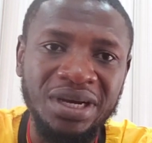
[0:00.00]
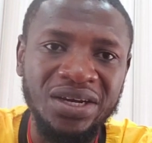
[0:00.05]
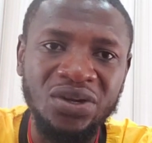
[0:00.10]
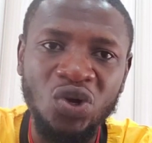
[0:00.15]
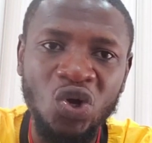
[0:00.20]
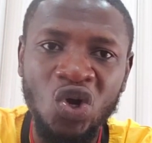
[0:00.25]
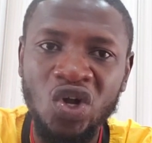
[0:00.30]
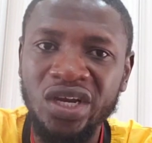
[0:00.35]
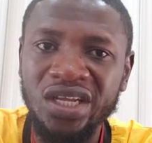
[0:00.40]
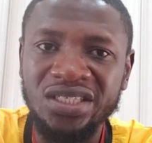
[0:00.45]

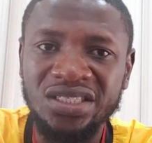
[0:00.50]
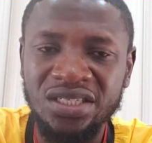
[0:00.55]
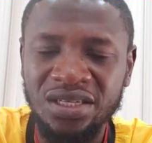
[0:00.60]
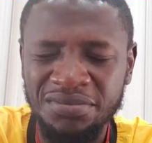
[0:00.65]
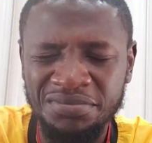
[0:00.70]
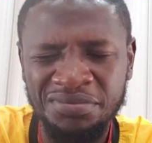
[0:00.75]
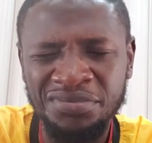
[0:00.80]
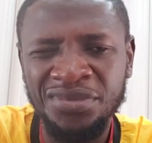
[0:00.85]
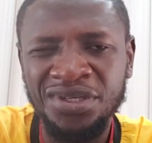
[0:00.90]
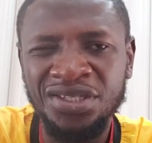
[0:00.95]
But all the
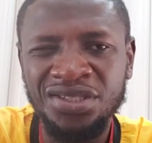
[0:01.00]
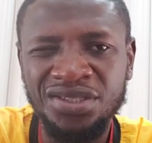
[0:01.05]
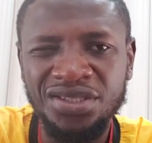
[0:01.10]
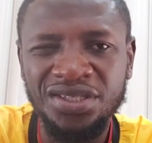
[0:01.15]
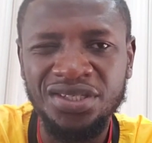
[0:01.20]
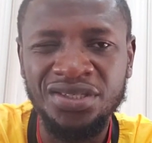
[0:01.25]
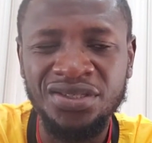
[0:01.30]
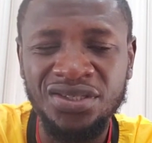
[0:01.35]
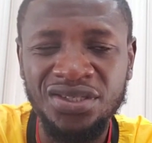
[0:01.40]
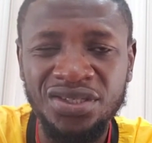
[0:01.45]
same,
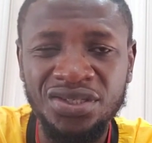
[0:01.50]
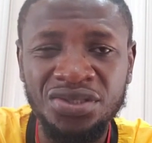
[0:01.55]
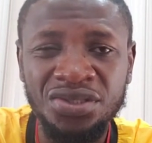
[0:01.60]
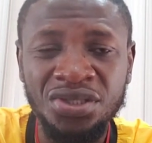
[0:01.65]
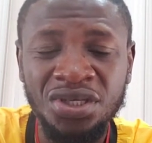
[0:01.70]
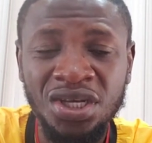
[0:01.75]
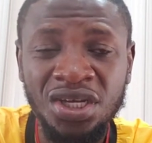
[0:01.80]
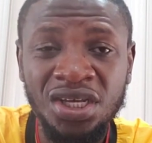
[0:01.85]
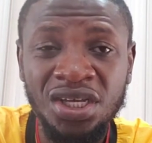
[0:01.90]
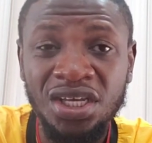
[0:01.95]

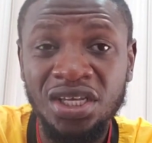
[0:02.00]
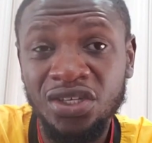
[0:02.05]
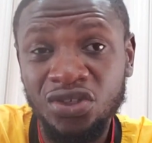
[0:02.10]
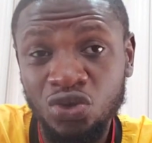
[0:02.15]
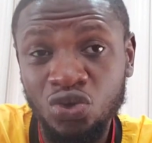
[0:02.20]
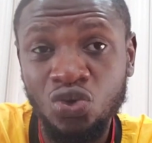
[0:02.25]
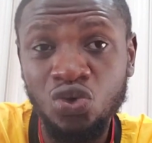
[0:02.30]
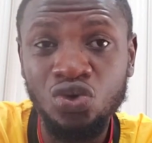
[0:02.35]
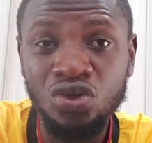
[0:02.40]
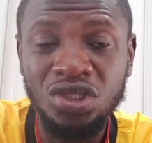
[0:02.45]

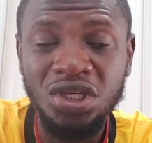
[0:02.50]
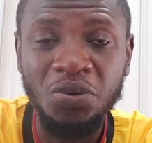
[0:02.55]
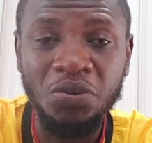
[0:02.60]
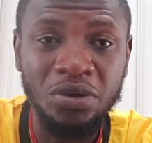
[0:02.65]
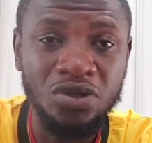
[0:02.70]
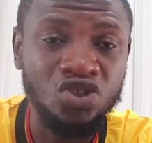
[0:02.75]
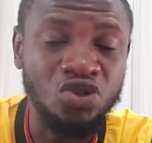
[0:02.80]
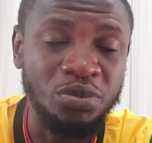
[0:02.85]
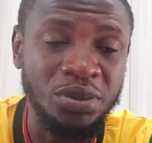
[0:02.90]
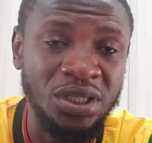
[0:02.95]
is cool.
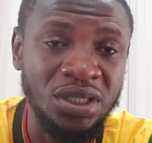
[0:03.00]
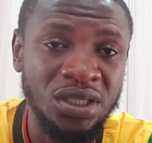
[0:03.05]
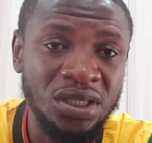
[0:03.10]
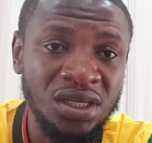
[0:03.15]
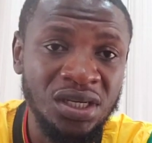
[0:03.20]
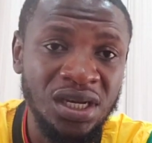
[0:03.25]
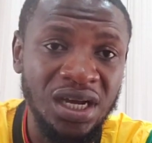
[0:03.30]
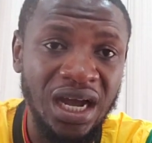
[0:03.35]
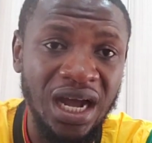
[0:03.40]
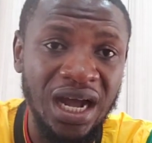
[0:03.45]
So to
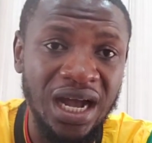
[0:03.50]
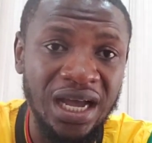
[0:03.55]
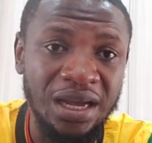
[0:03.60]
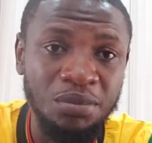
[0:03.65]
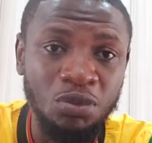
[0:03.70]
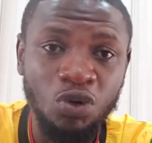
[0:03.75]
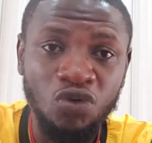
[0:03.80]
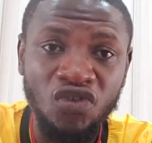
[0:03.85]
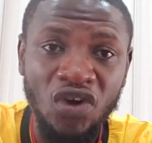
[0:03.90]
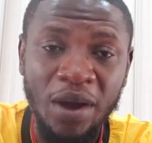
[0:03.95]
me,
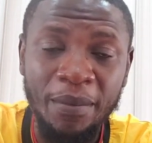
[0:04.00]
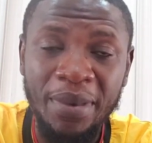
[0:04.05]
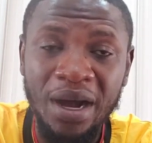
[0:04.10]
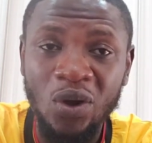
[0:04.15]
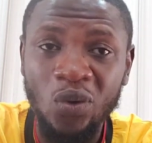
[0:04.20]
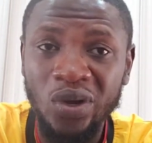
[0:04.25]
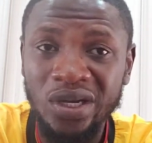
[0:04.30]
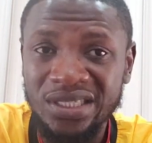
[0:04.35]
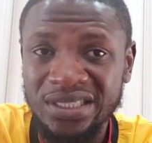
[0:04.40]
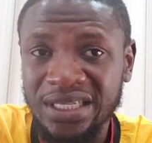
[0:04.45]
I move
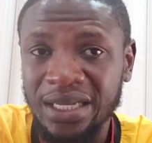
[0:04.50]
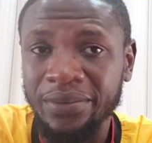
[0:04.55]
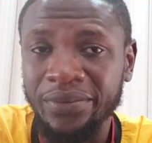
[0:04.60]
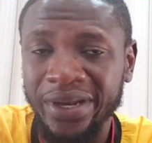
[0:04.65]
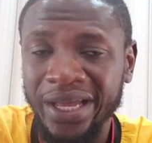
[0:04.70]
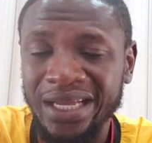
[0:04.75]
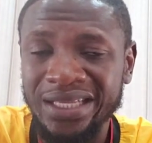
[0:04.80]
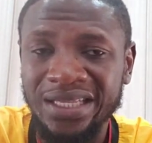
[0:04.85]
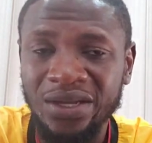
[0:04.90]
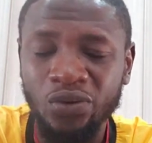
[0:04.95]
about West
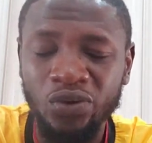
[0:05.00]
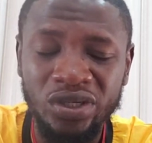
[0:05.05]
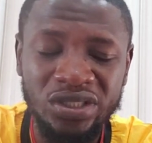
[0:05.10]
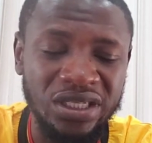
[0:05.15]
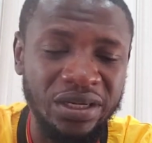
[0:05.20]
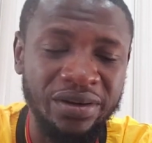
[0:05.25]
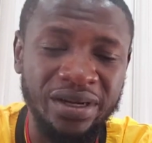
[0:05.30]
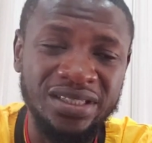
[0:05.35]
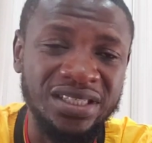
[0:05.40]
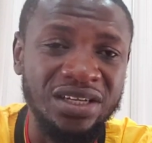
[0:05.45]
Ham United.
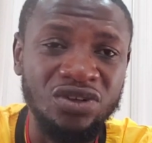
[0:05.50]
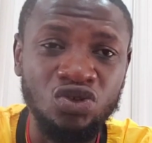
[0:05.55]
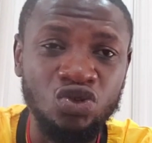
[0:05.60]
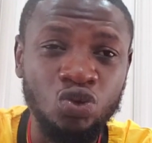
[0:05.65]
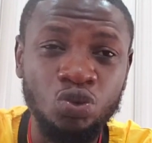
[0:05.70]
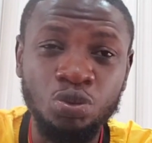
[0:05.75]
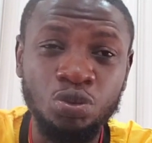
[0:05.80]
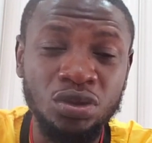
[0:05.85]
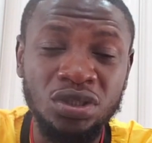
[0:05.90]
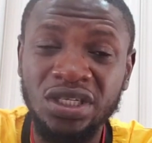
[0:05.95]
West Ham United
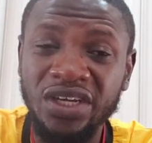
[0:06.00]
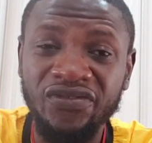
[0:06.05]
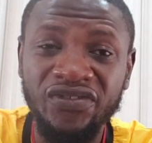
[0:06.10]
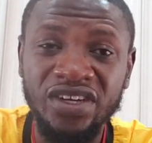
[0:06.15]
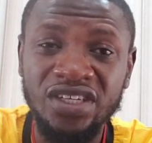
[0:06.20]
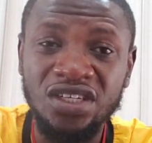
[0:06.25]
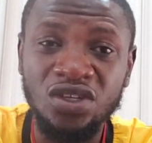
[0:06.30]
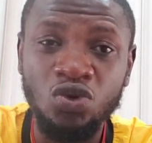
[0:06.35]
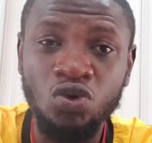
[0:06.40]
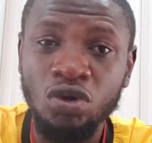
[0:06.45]
is
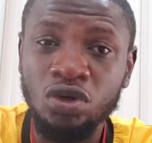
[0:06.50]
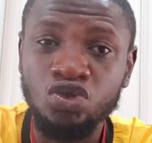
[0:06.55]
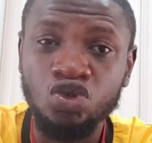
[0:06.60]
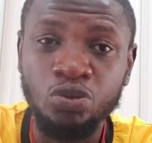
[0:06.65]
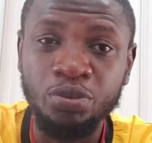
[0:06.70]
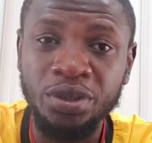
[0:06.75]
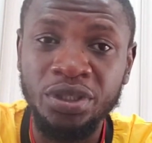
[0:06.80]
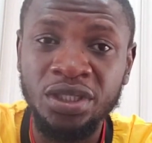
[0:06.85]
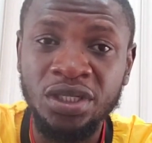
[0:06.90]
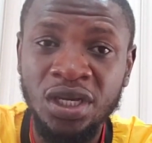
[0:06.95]
definitely
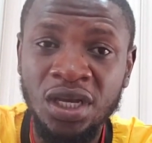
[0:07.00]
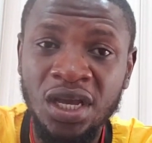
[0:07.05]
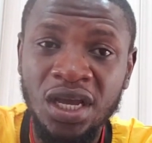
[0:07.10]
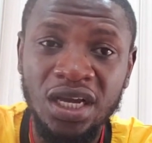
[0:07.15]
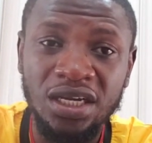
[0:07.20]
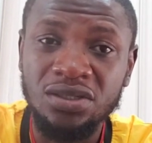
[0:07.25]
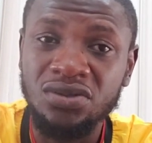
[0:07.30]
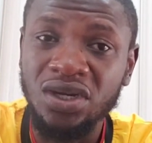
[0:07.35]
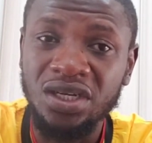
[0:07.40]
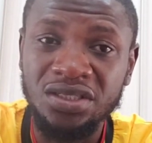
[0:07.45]
going to be
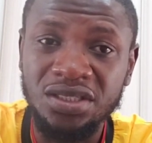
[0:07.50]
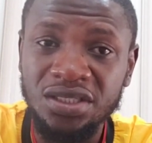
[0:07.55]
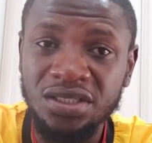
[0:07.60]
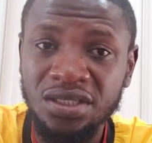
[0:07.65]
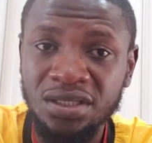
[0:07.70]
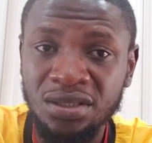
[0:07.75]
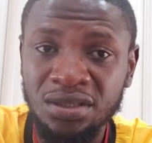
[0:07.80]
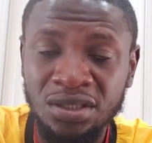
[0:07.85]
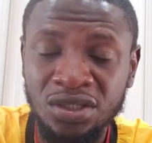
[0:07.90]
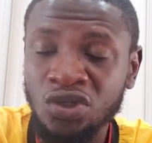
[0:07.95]
a
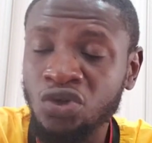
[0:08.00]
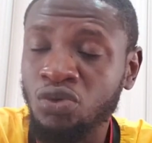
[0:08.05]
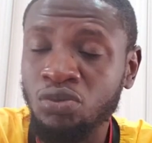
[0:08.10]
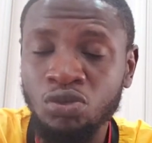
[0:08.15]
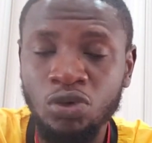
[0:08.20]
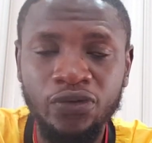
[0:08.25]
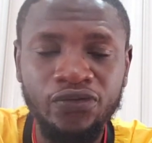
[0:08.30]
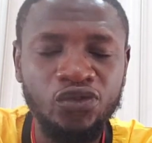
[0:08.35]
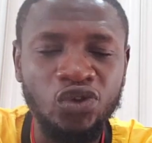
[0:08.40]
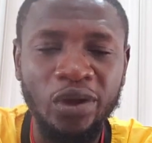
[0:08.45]
transition. You
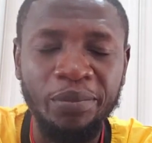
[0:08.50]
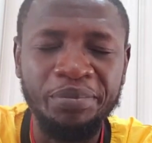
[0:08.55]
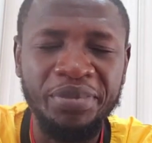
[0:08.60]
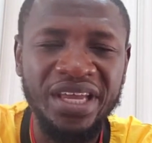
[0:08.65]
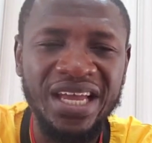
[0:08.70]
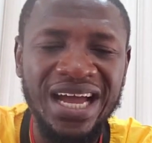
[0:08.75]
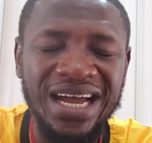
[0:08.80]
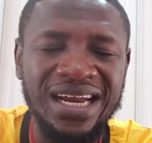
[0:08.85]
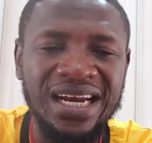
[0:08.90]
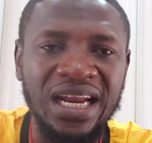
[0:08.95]
move to a
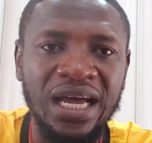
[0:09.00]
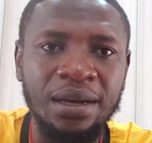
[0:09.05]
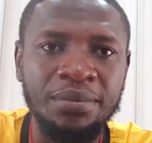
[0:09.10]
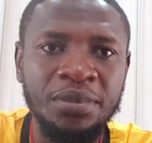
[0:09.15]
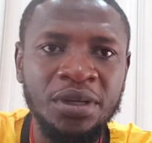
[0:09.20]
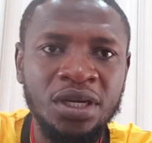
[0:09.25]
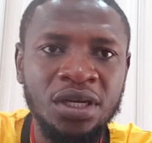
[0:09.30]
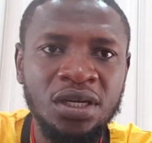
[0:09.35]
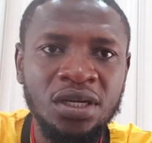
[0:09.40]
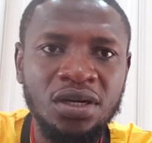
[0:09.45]
bigger
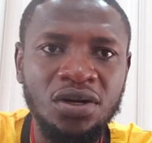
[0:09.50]
club.